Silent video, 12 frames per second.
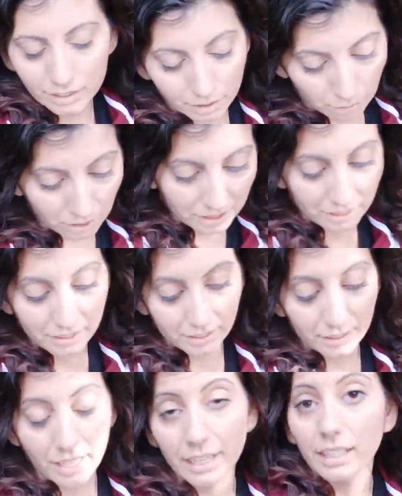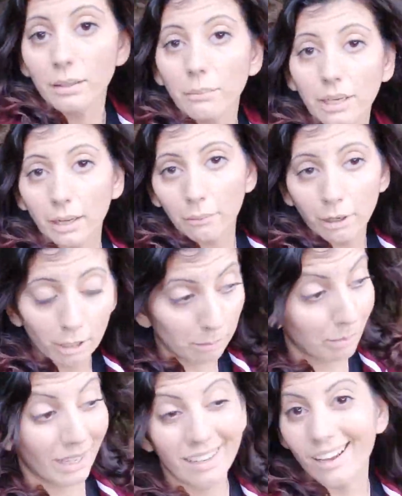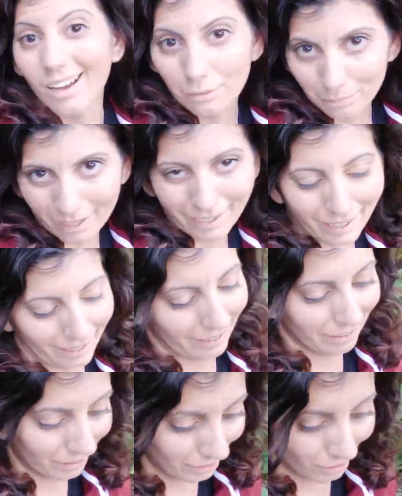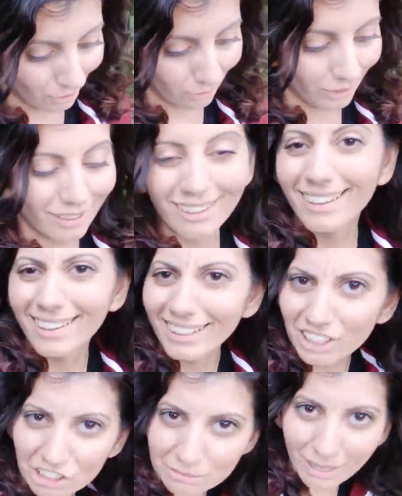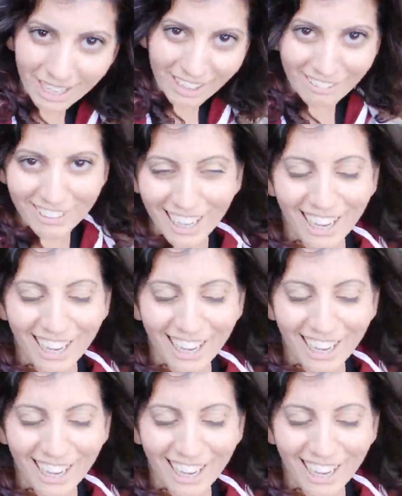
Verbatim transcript: Someone doesn't like it when I wear a bun on my head, so here's my hair